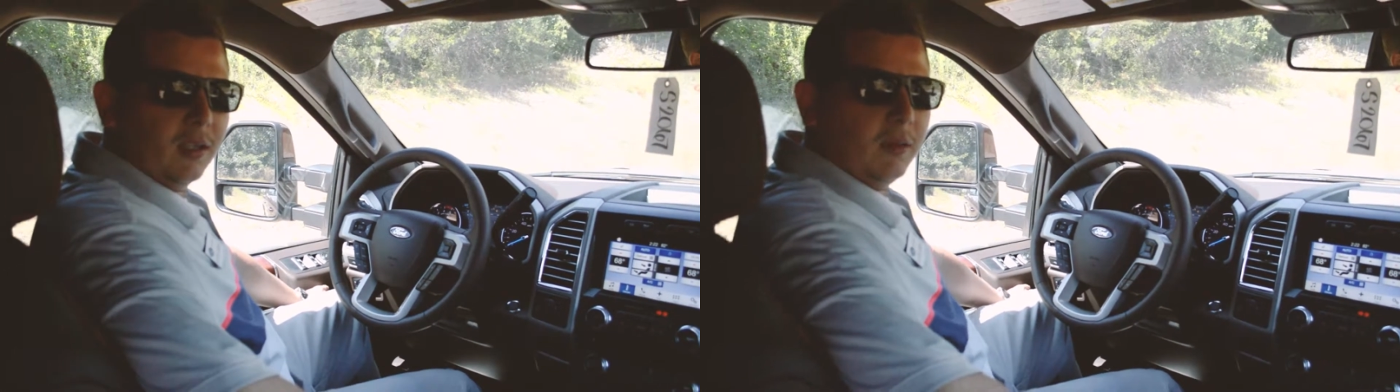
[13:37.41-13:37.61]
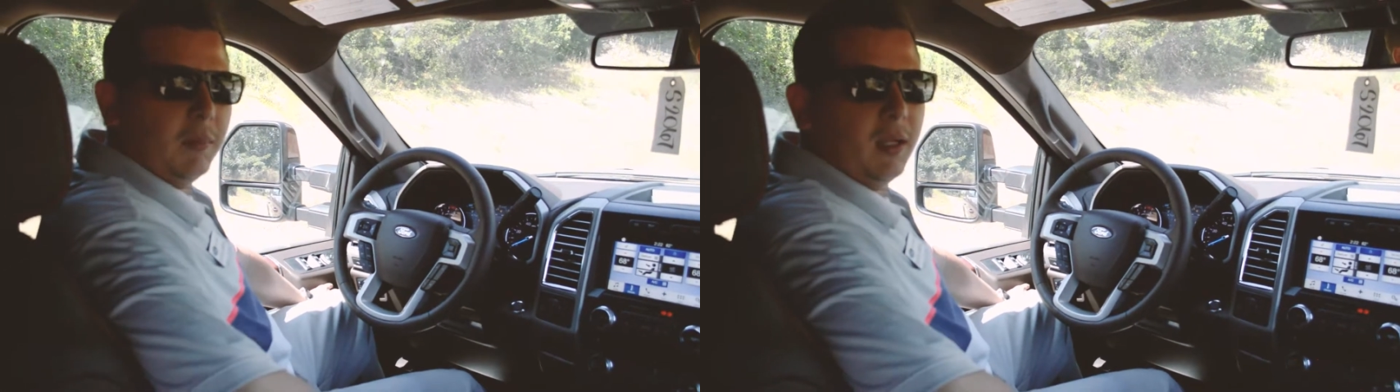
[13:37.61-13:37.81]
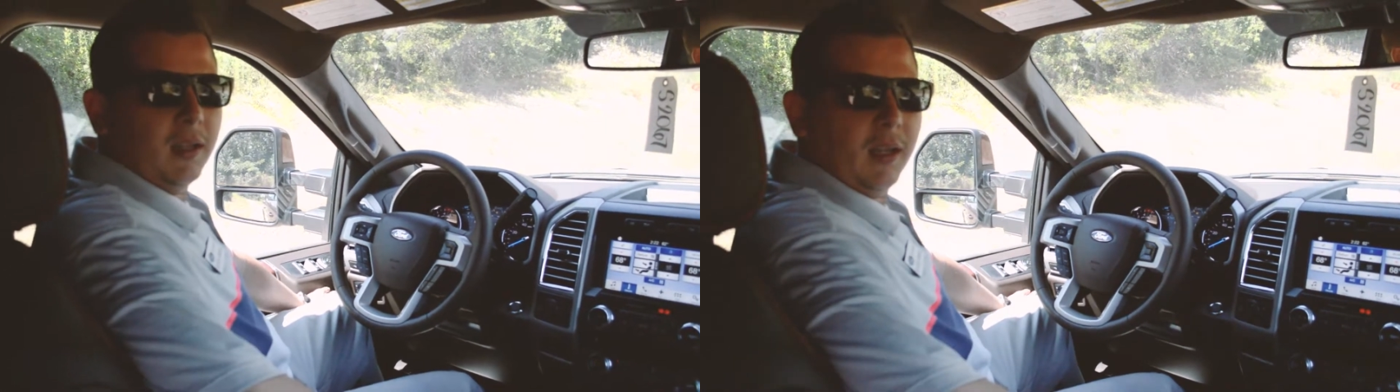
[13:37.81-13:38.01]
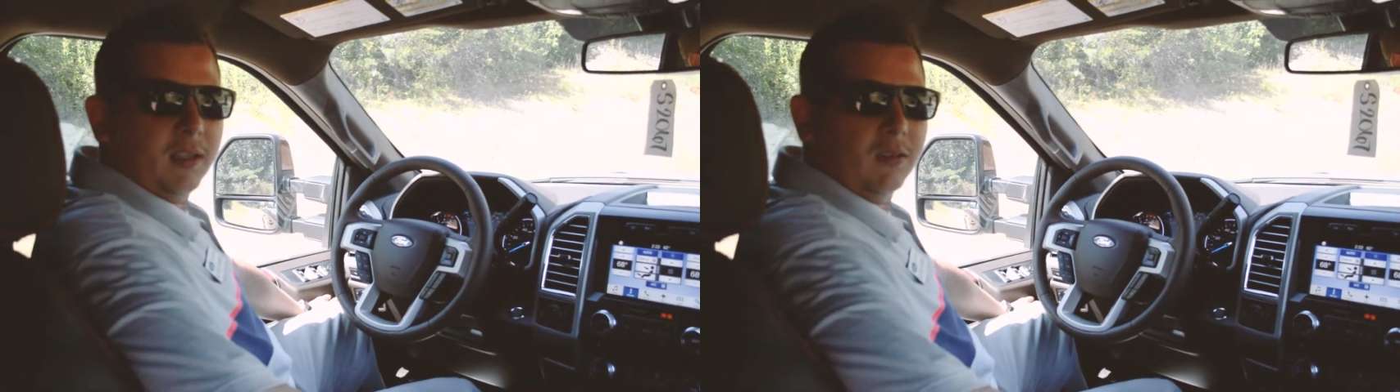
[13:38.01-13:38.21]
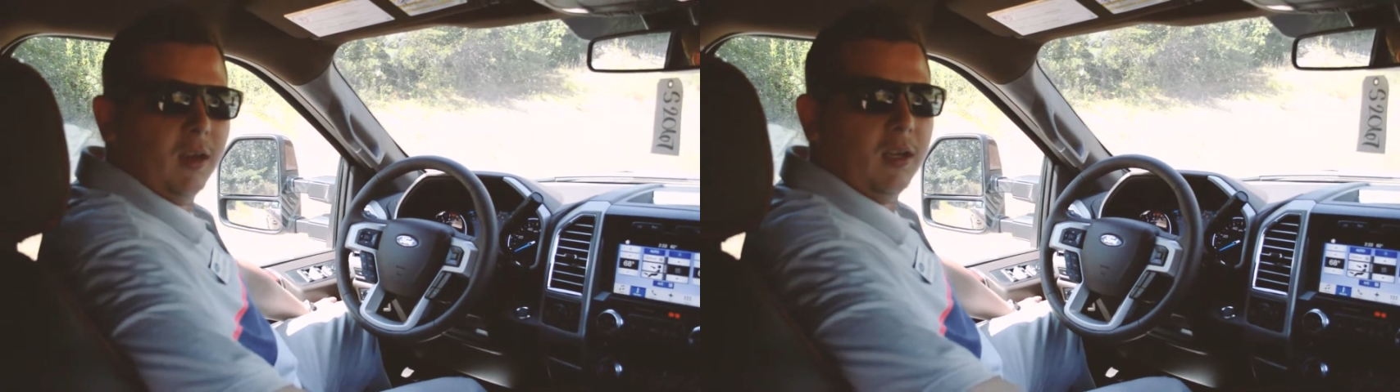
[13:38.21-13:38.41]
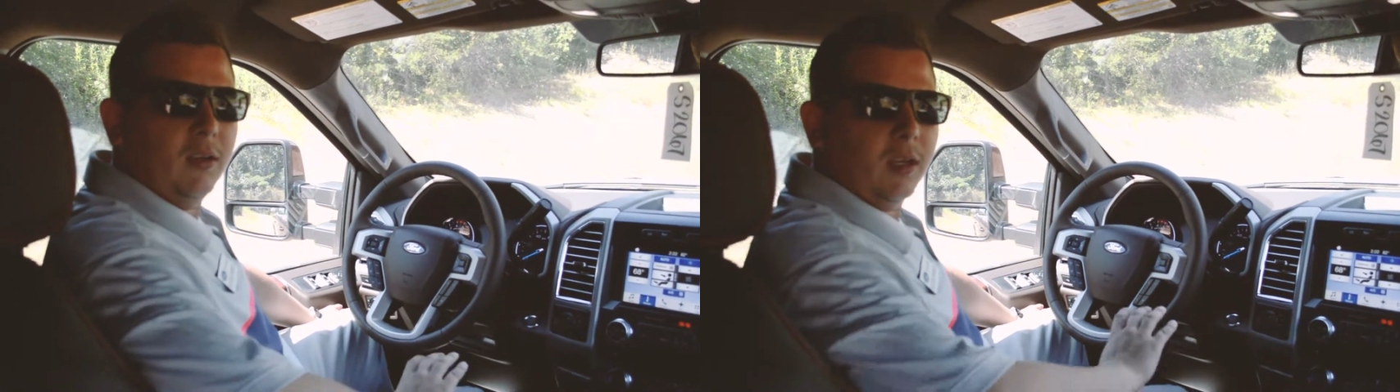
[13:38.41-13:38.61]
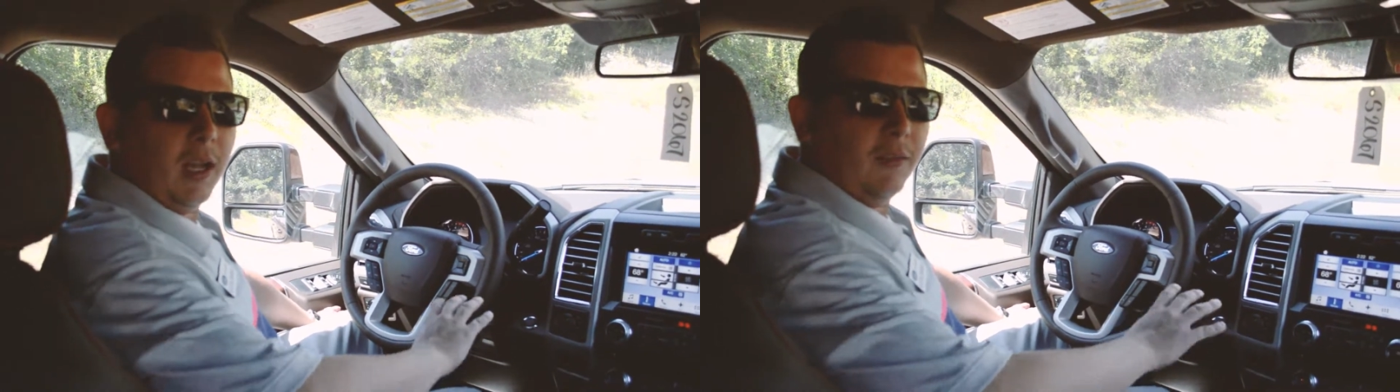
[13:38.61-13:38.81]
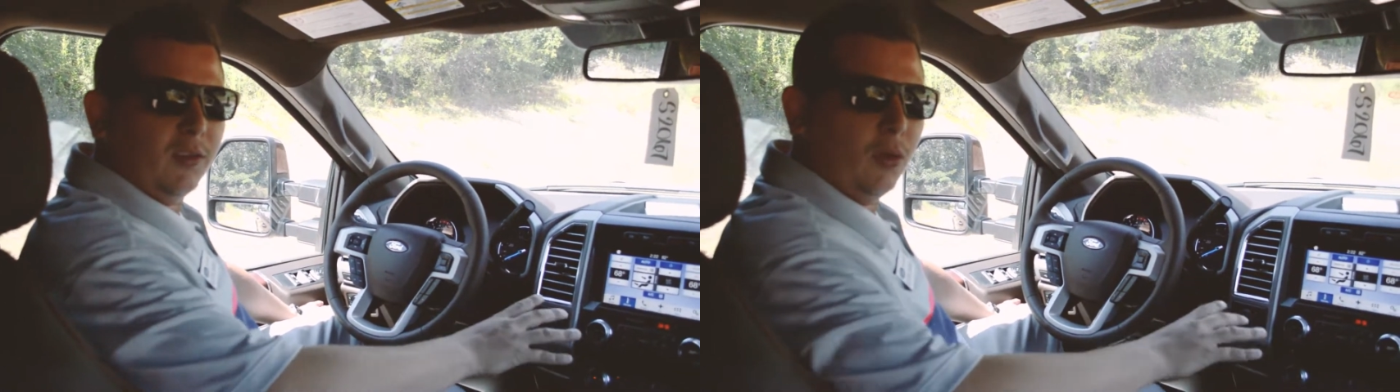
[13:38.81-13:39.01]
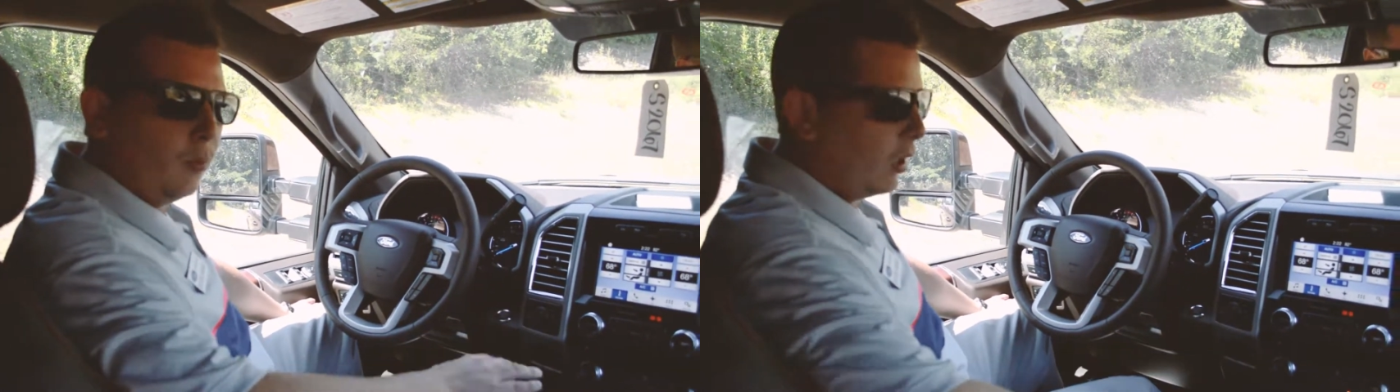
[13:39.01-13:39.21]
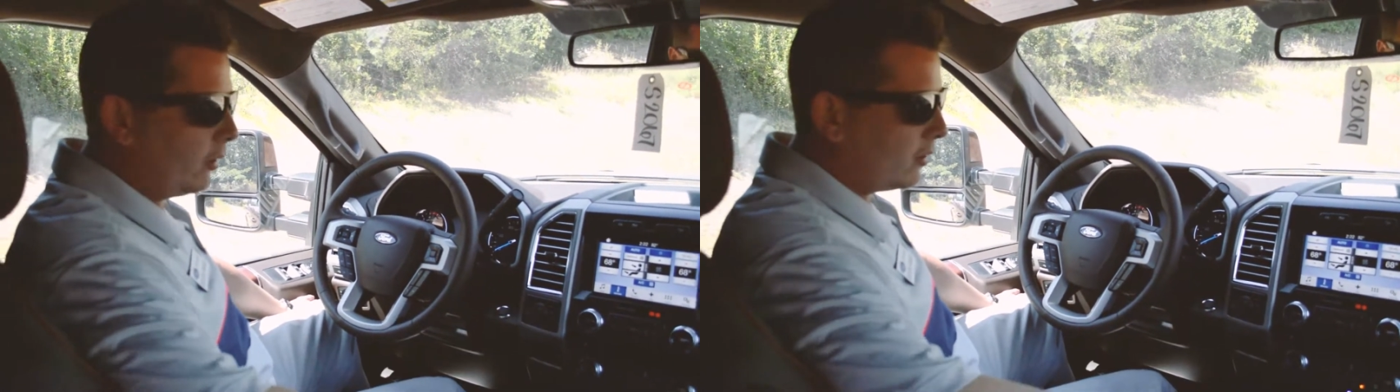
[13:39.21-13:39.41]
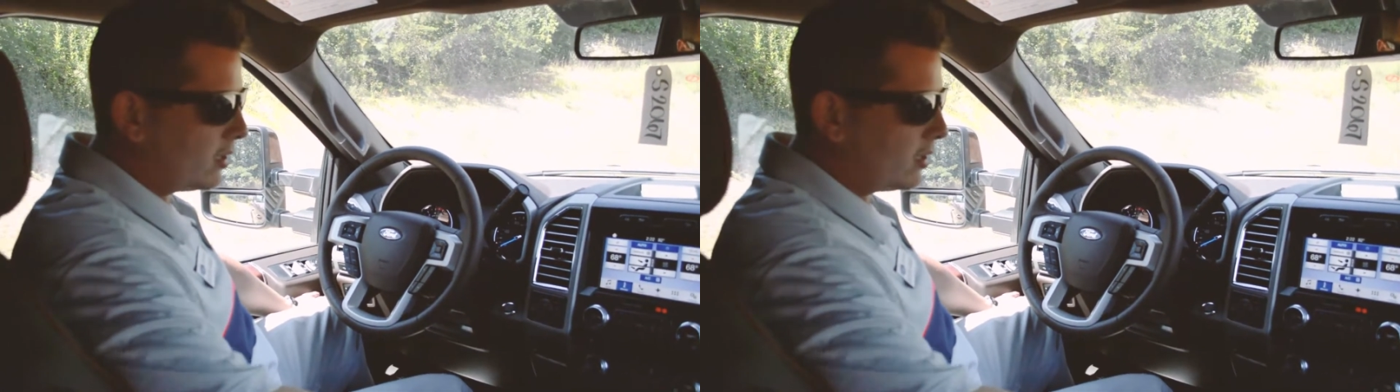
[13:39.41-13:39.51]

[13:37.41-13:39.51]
than me, then that's great. You can have 2 other